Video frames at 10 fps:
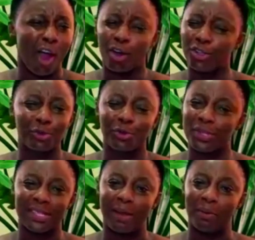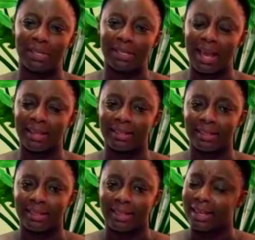All you could say was that,
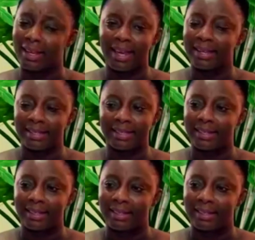and